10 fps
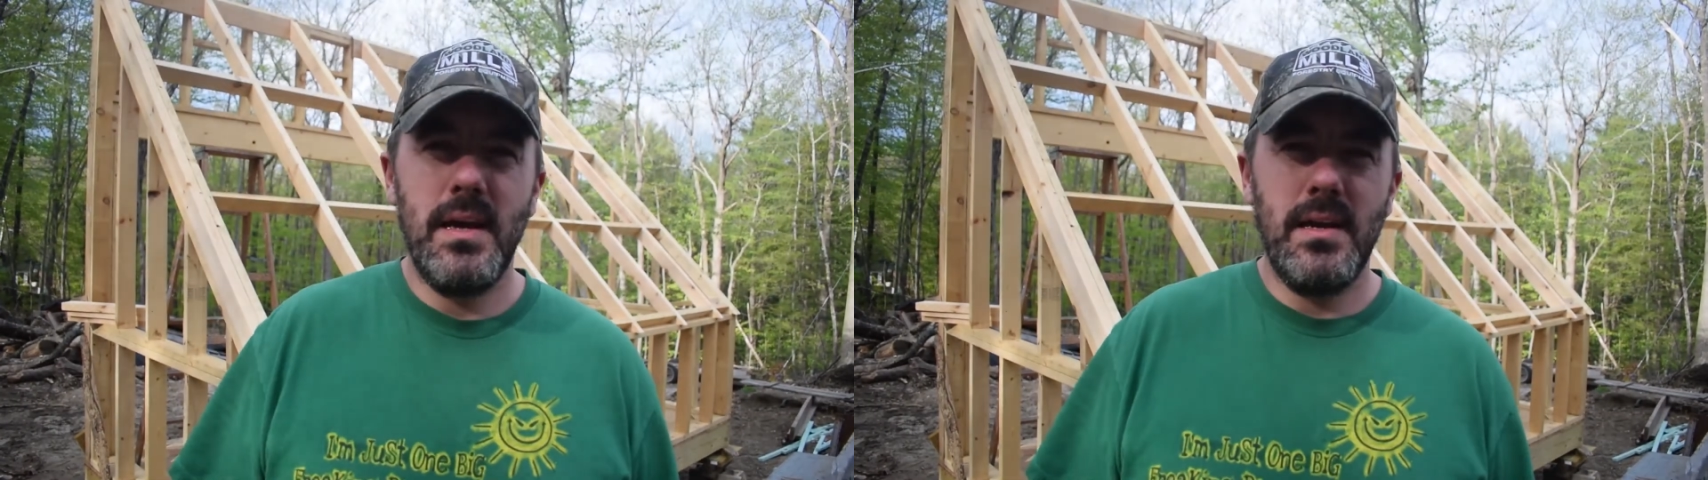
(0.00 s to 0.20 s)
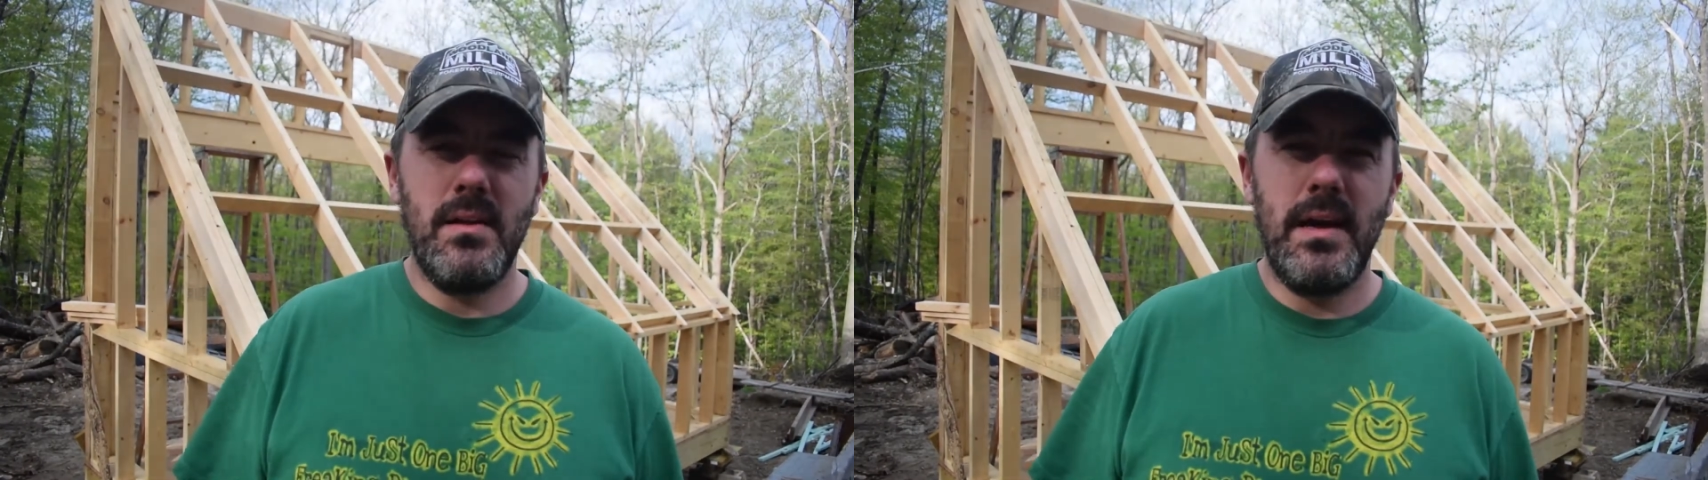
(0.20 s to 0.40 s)

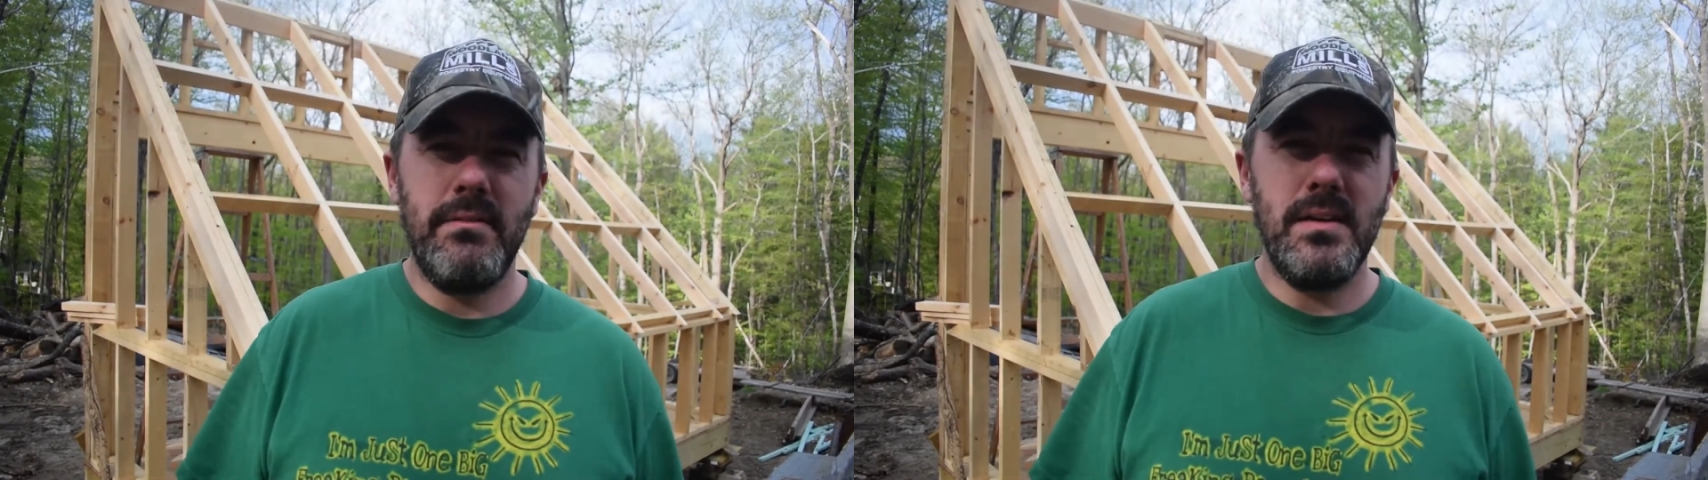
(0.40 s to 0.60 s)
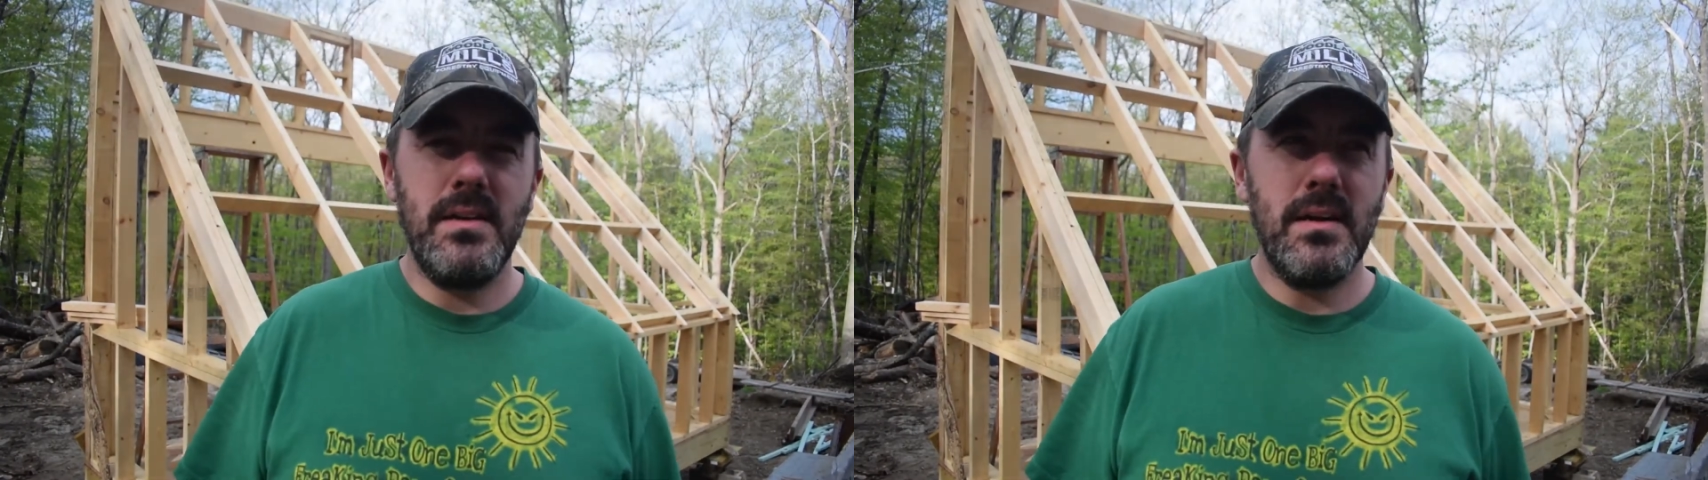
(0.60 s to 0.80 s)
and I'll
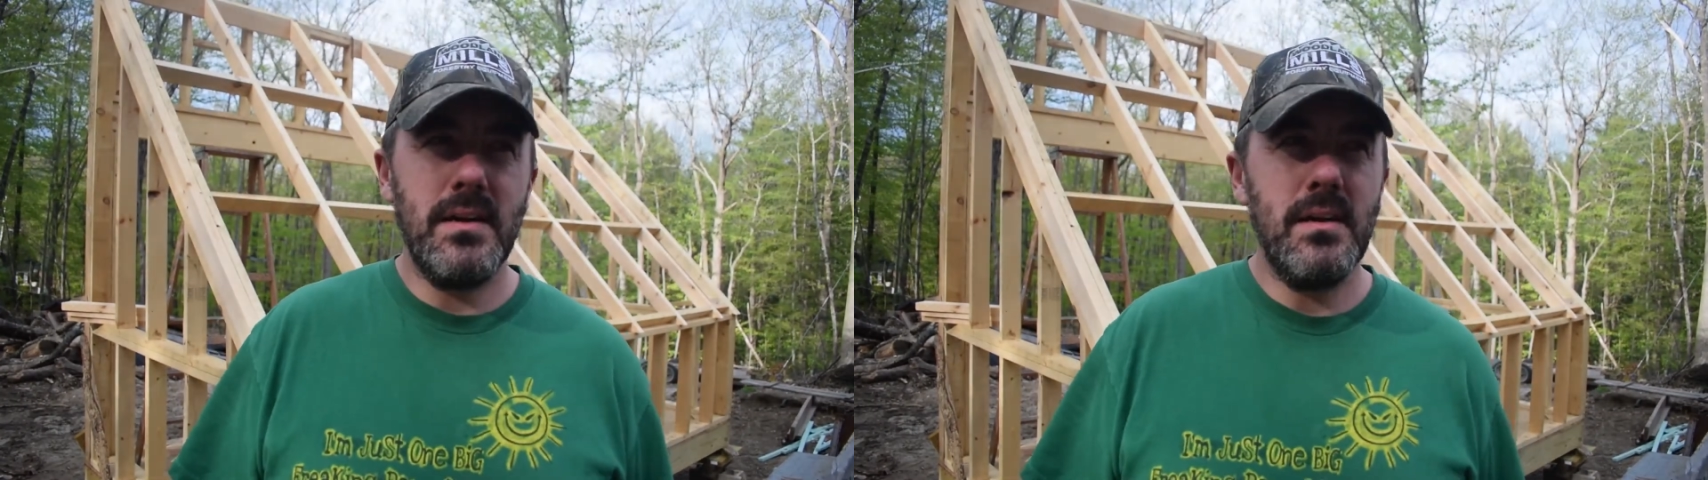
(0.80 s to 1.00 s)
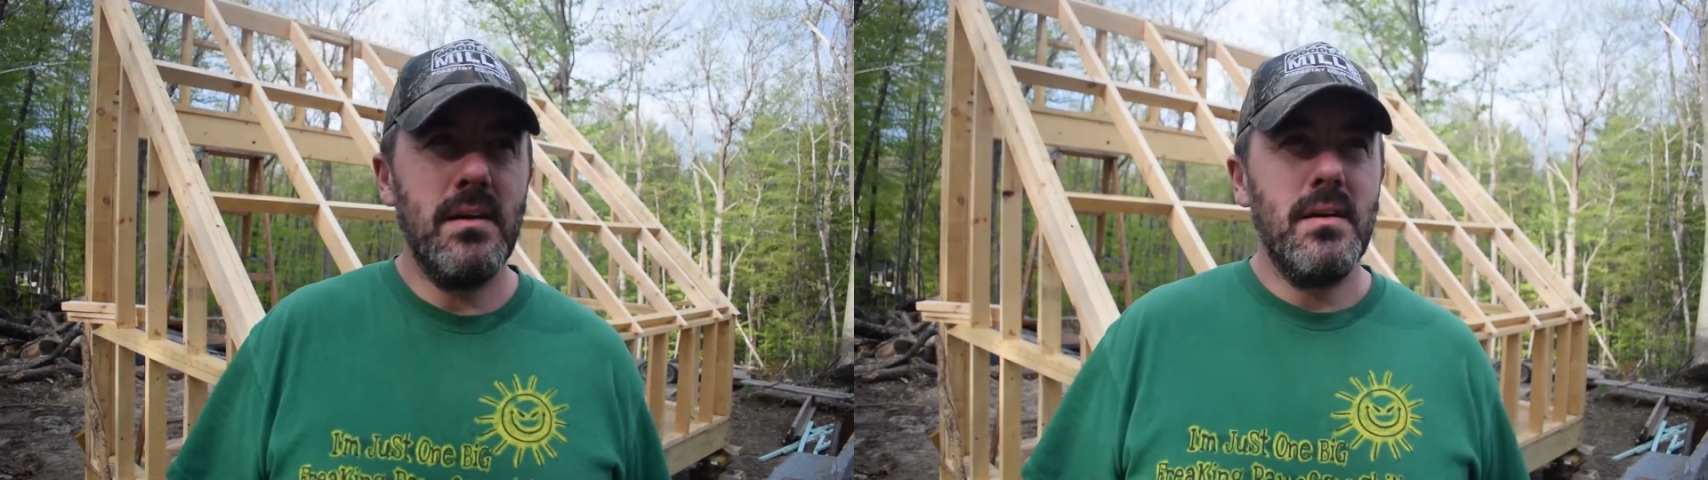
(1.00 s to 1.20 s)
have it
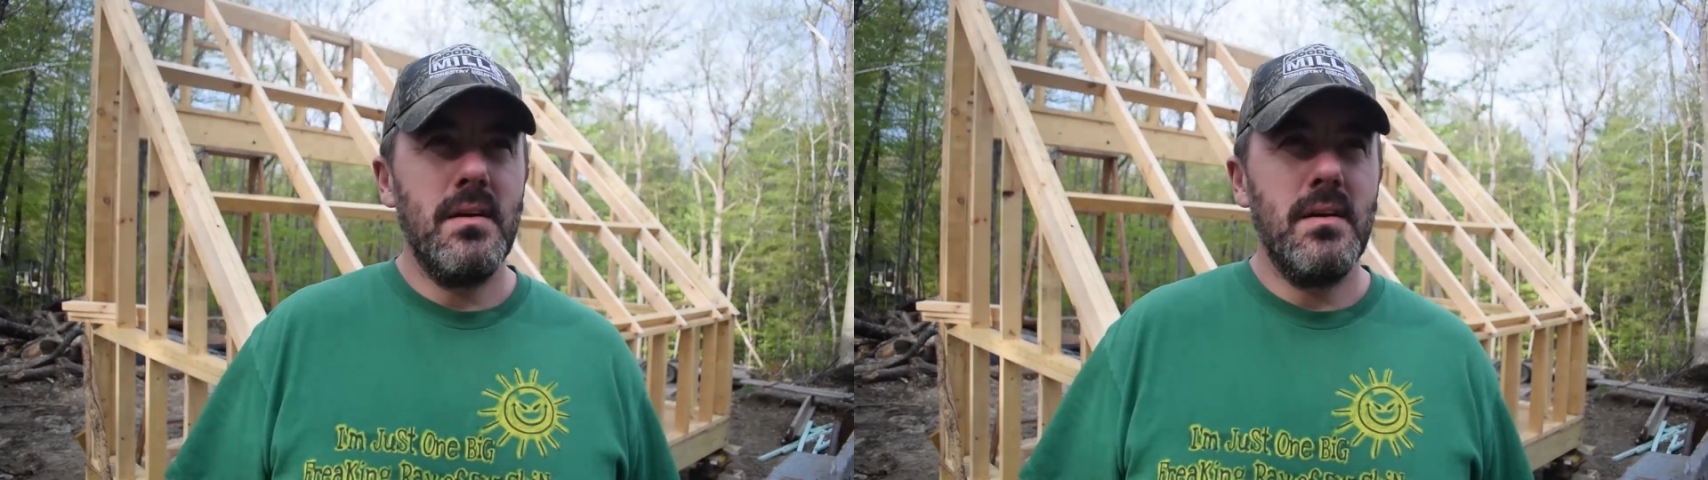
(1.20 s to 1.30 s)
done.